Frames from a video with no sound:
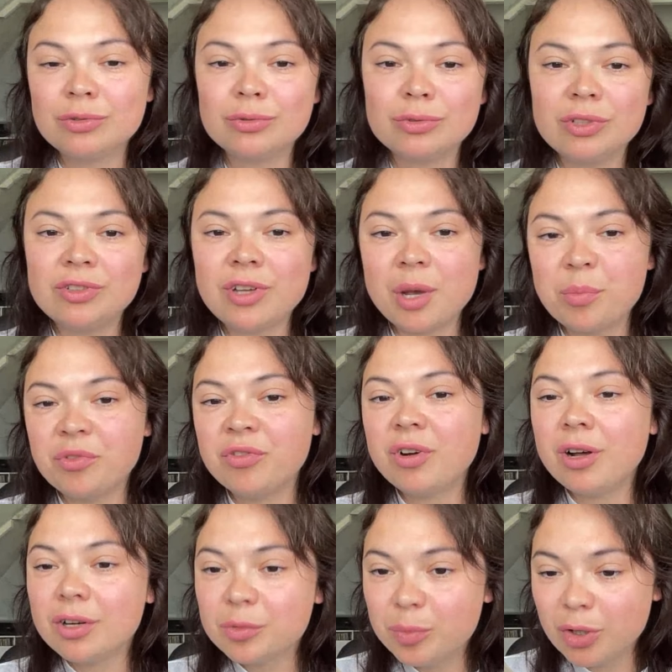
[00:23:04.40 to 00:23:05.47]
to the type of
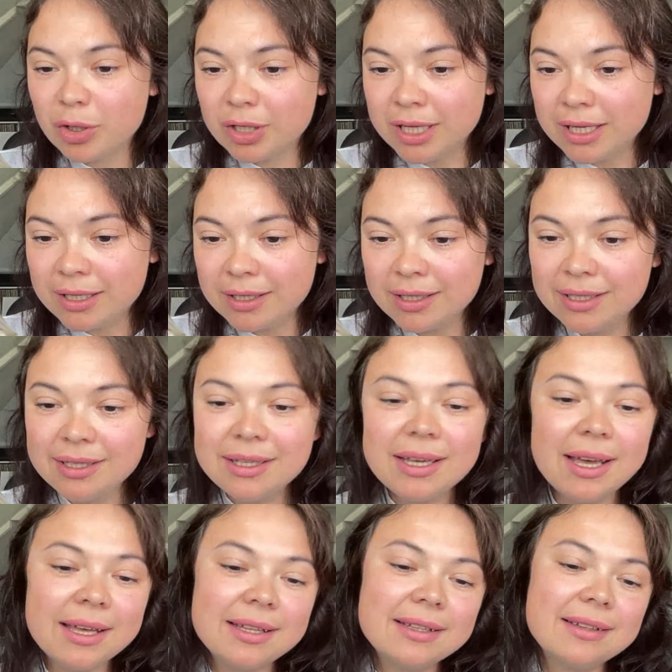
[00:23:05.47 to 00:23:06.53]
color blocking,
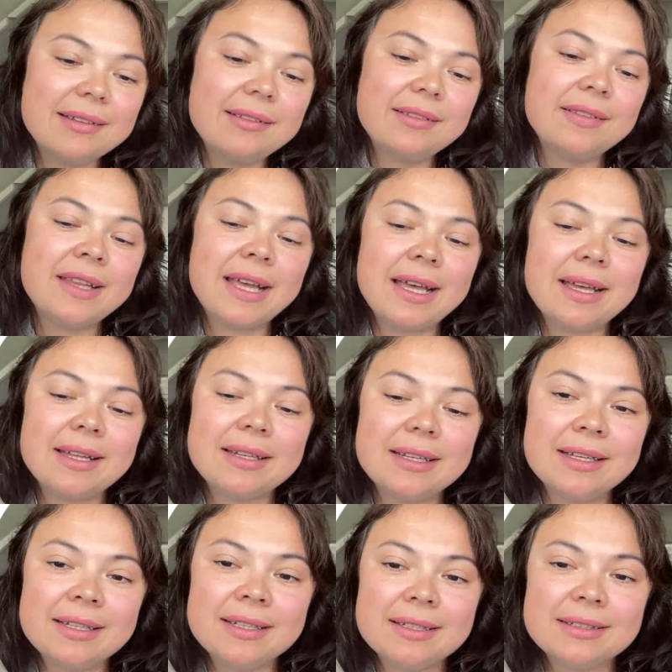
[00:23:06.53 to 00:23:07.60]
and that
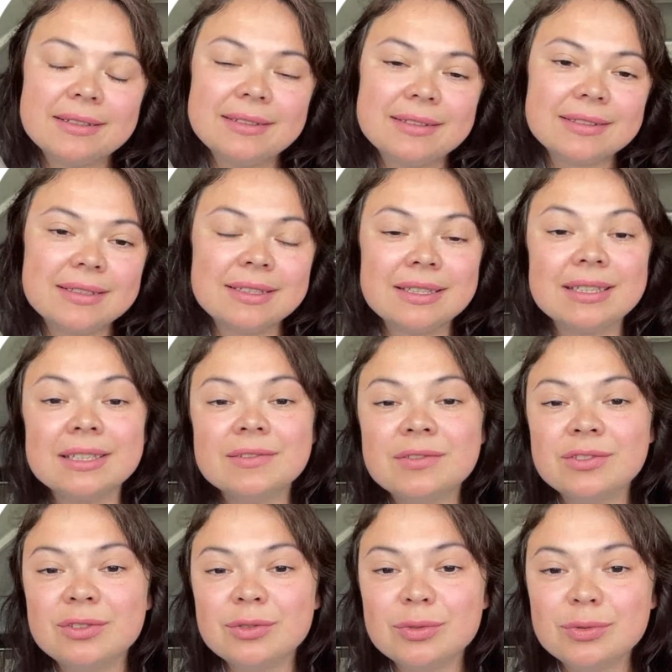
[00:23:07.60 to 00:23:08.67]
it
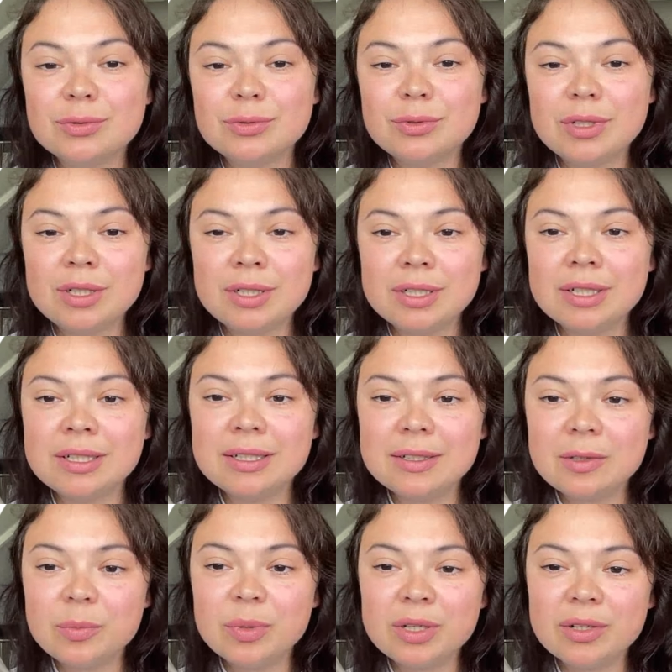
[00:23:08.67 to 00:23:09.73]
gives you a
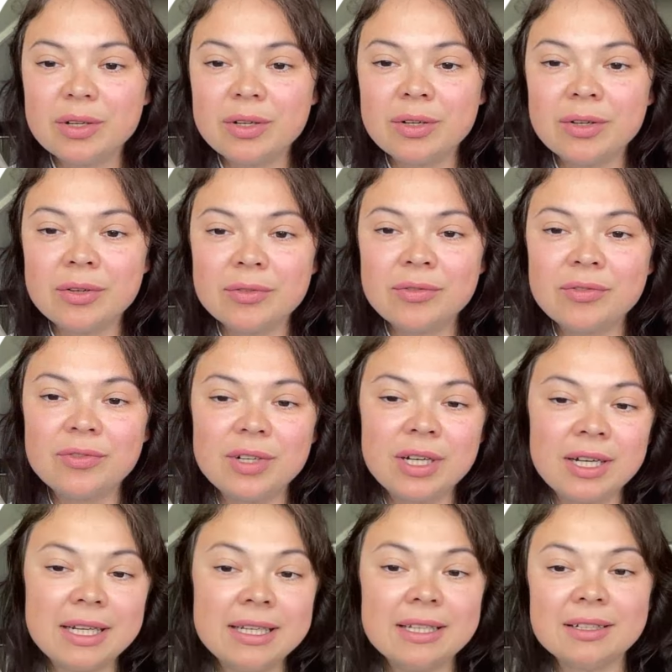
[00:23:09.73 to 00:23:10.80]
little bit of
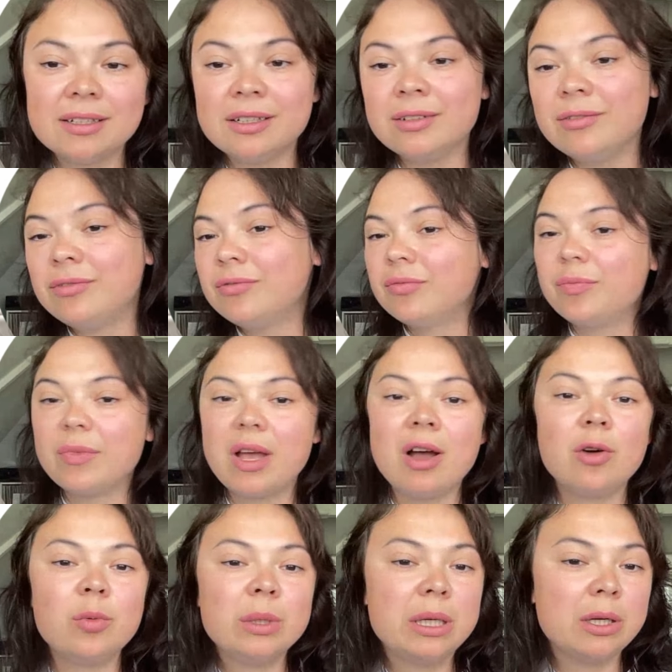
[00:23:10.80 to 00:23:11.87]
idea of
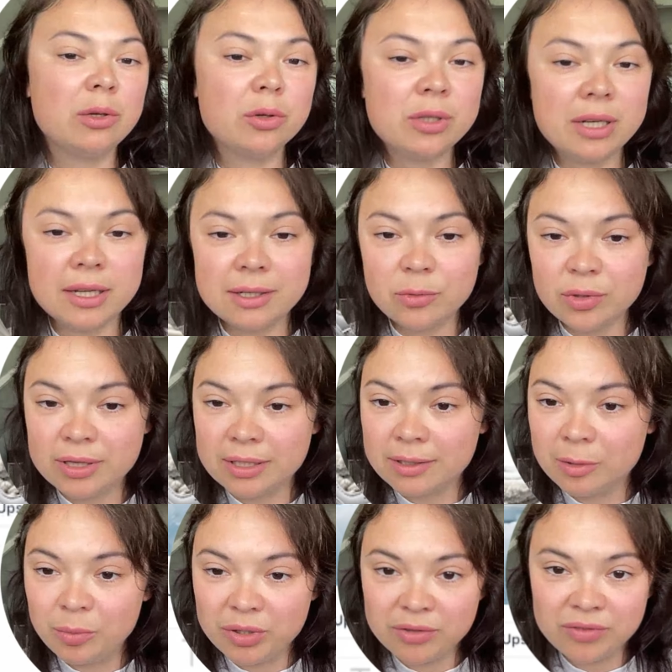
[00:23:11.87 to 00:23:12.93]
how would it look like with a
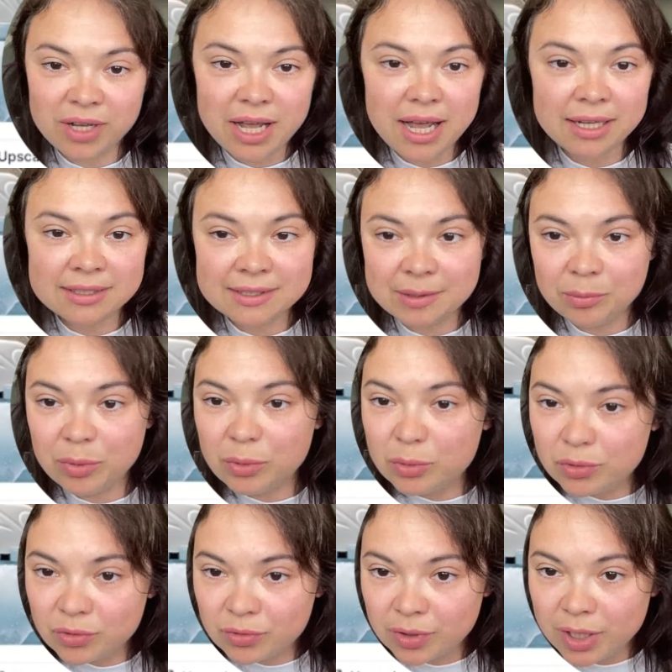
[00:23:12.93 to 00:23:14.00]
little bit of a icy
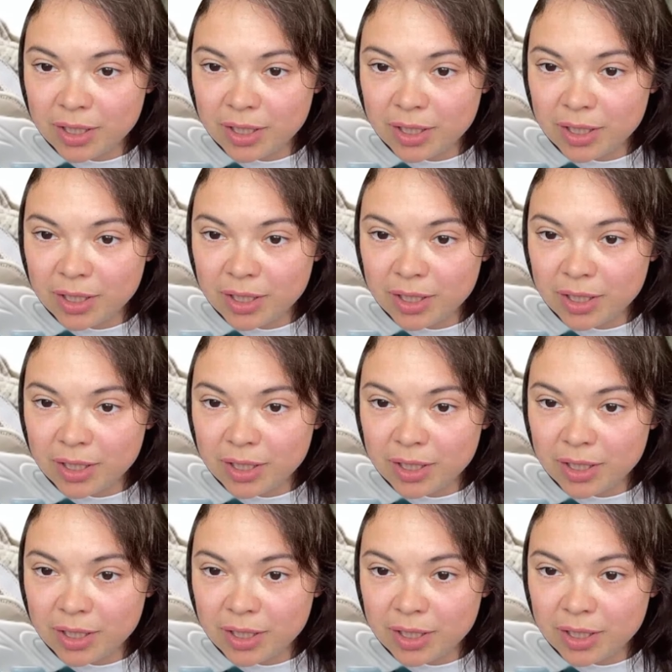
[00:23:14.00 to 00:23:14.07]
blue